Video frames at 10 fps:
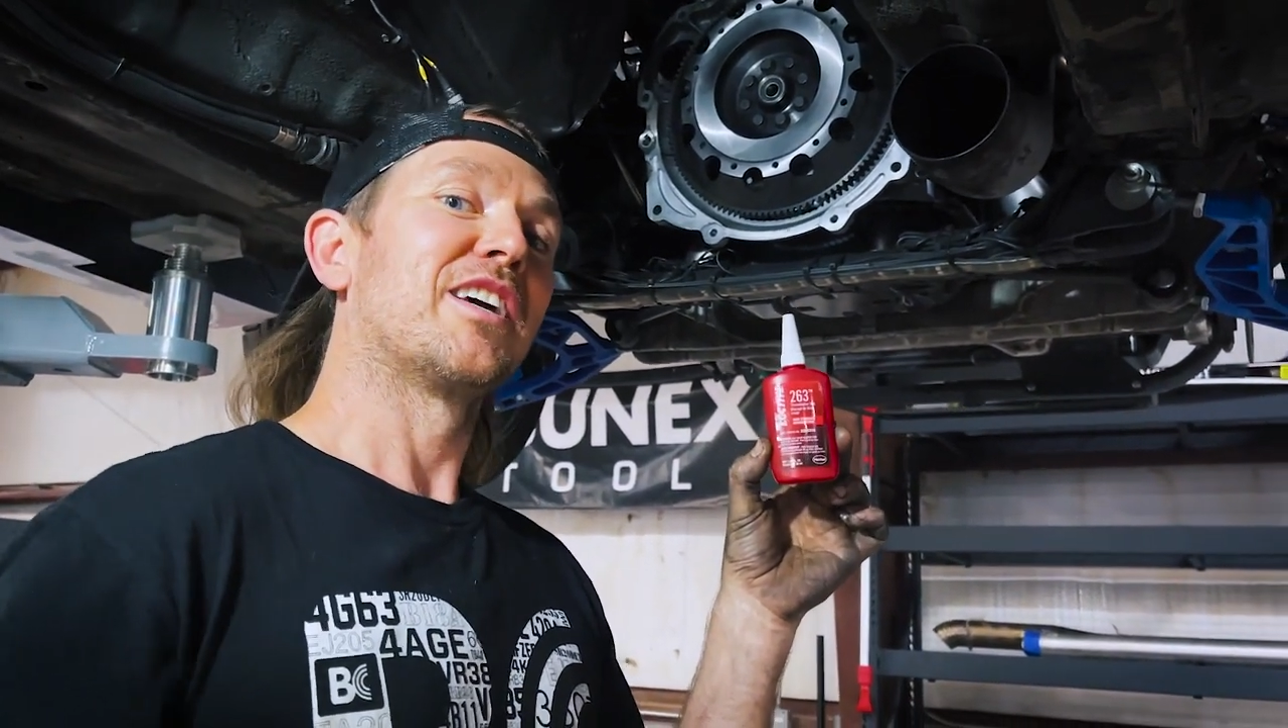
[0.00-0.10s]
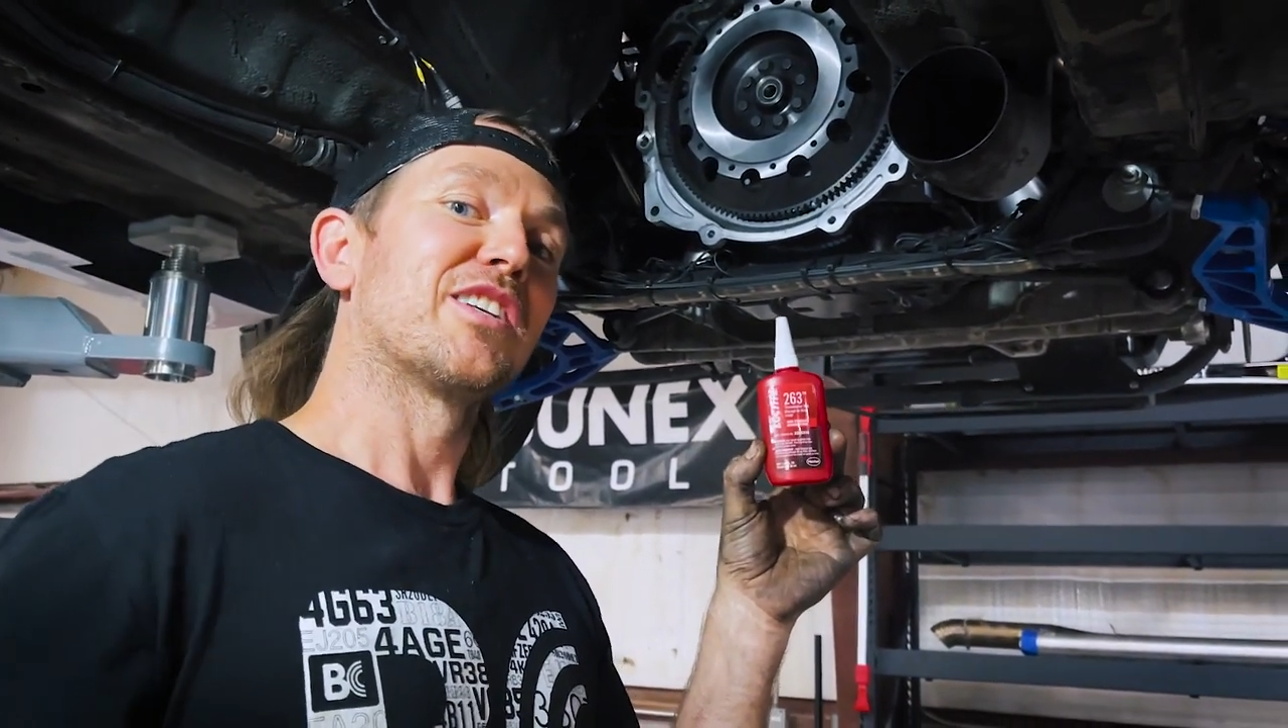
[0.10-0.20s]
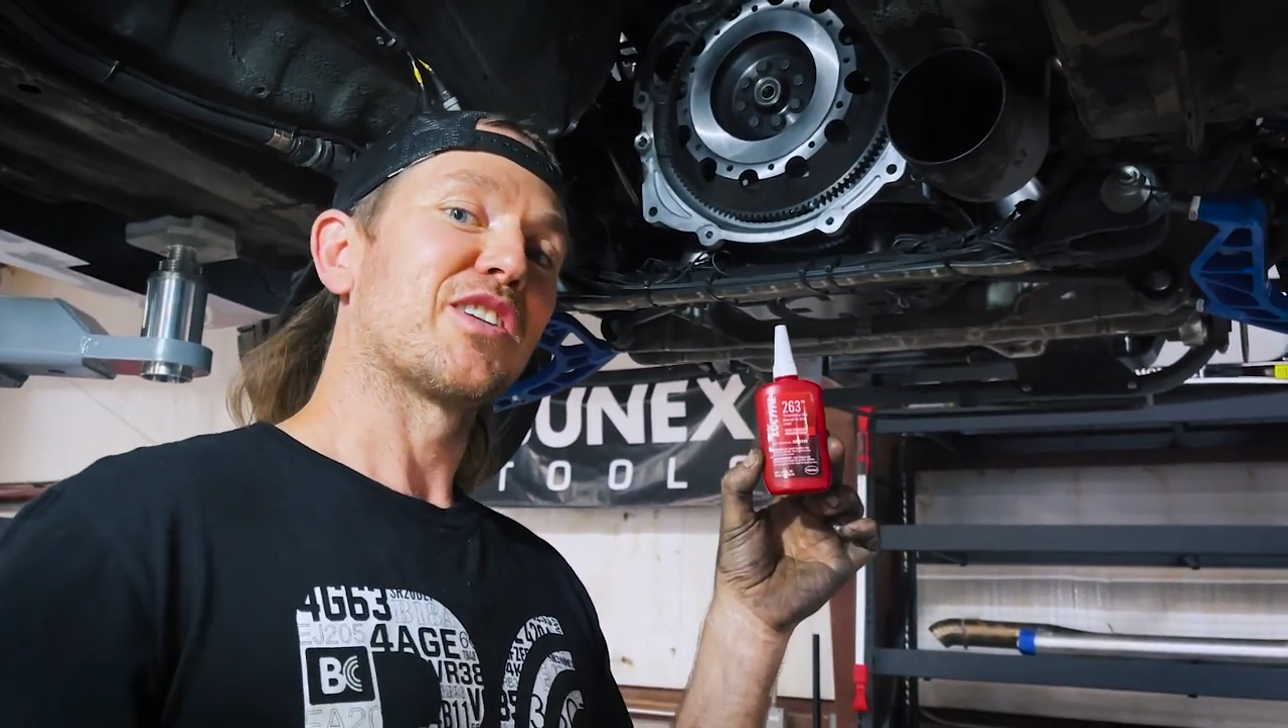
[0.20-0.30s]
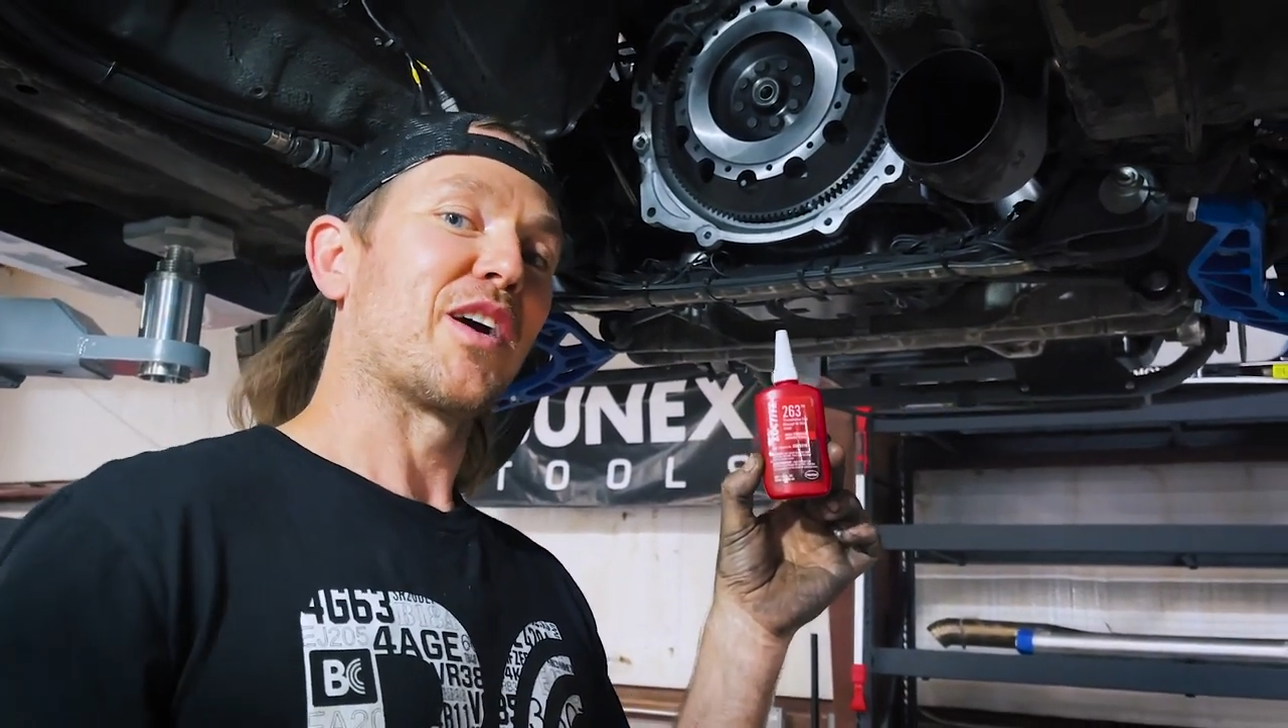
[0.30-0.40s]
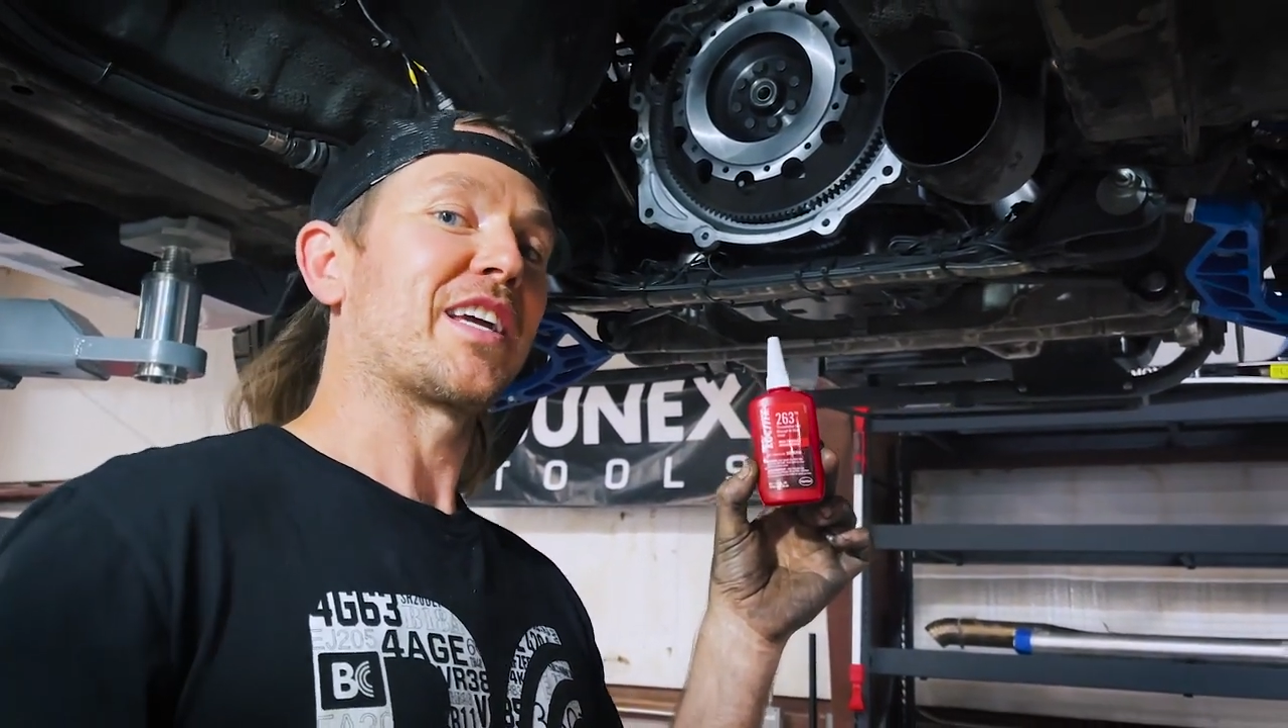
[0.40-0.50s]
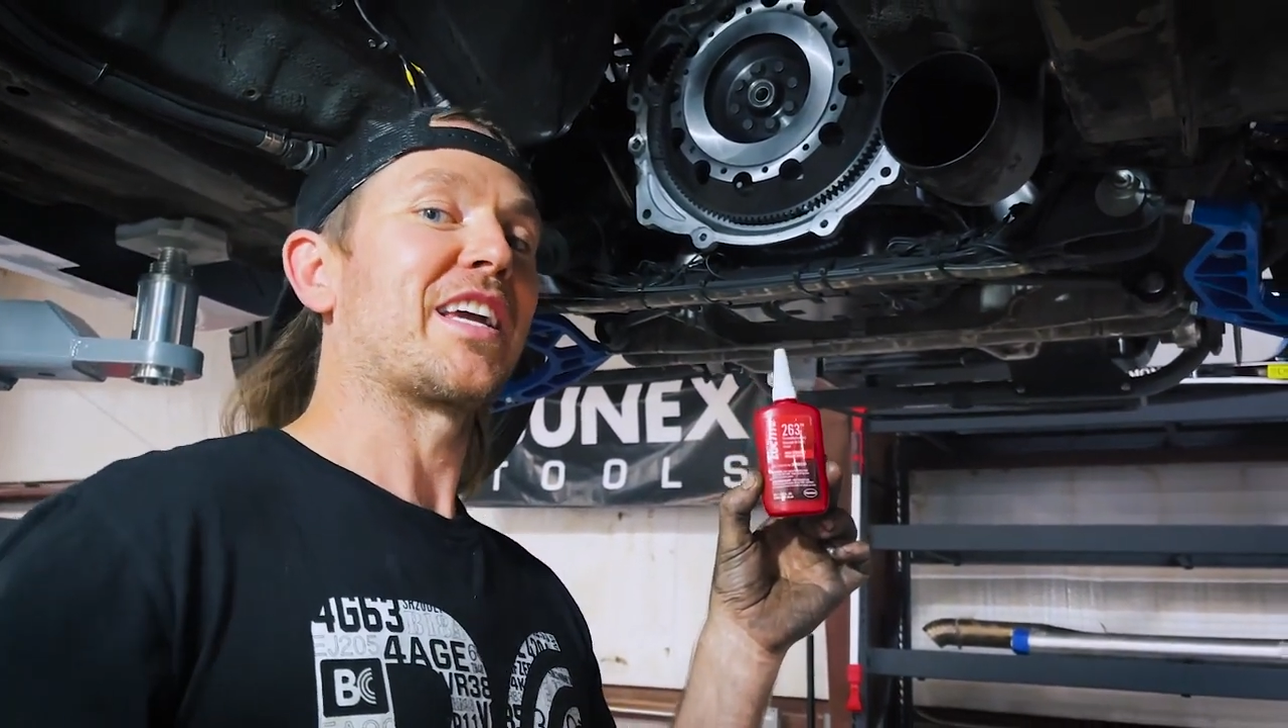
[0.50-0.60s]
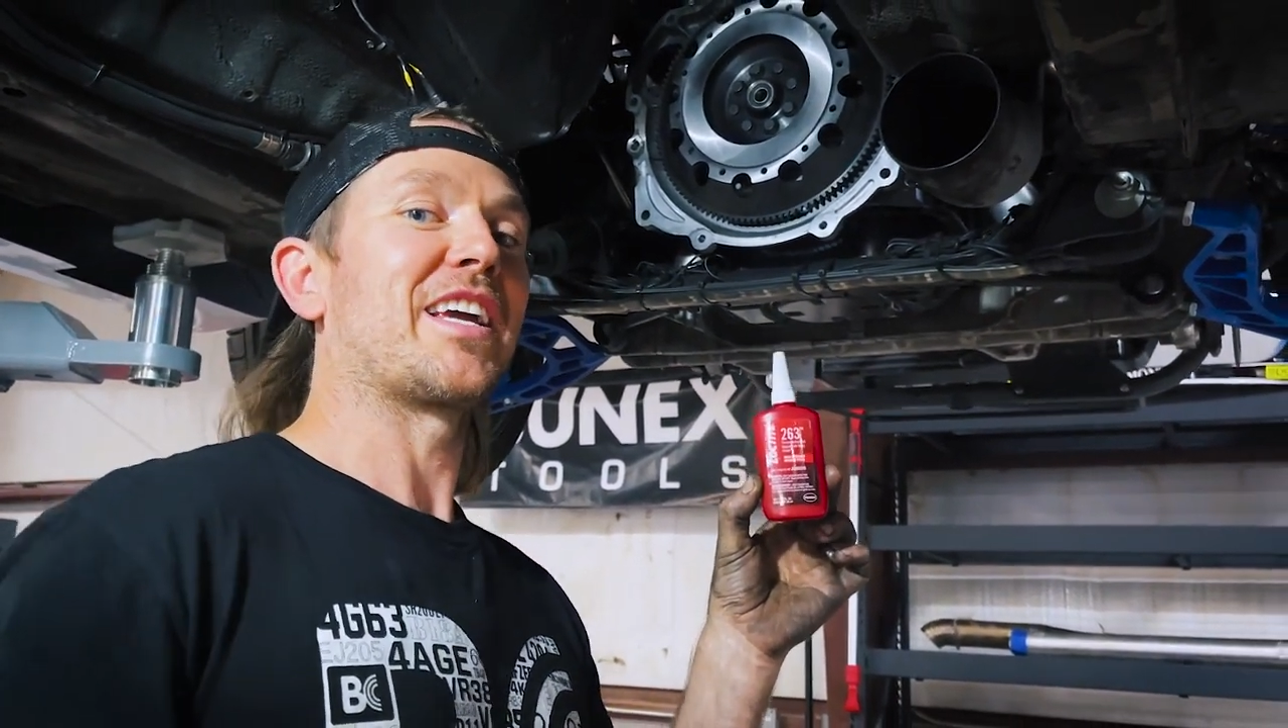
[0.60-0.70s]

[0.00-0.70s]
so I can